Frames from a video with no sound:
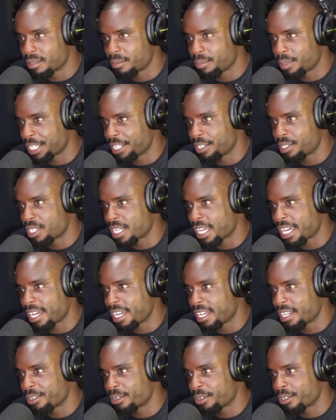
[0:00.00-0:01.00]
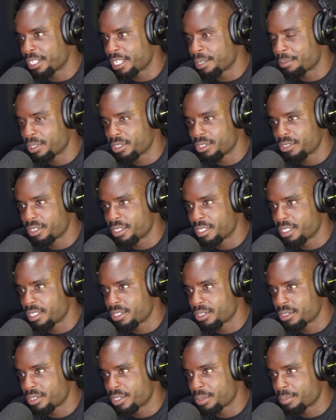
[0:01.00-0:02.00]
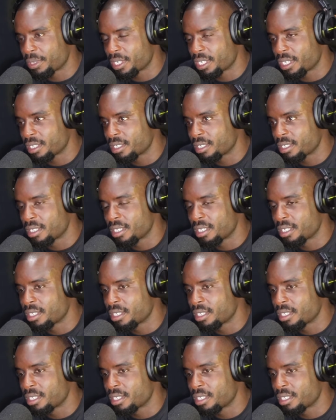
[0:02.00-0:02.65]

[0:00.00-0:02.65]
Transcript: playing tag or climbing trees or just playing